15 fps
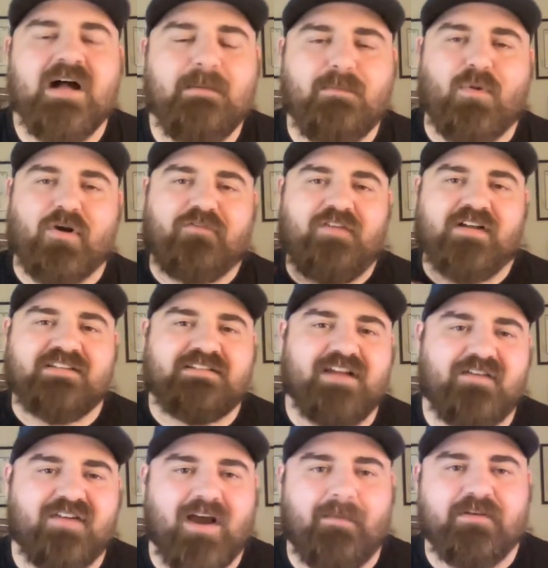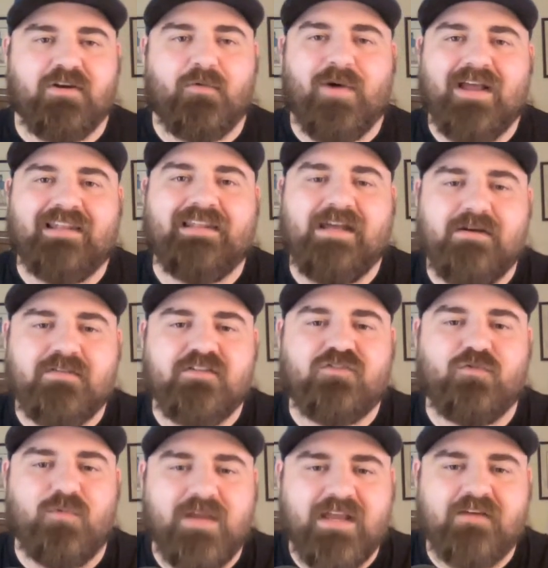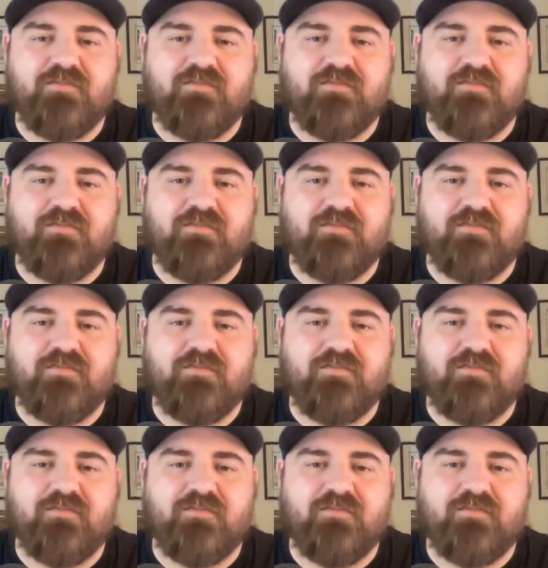More fun stuff coming your way later this week.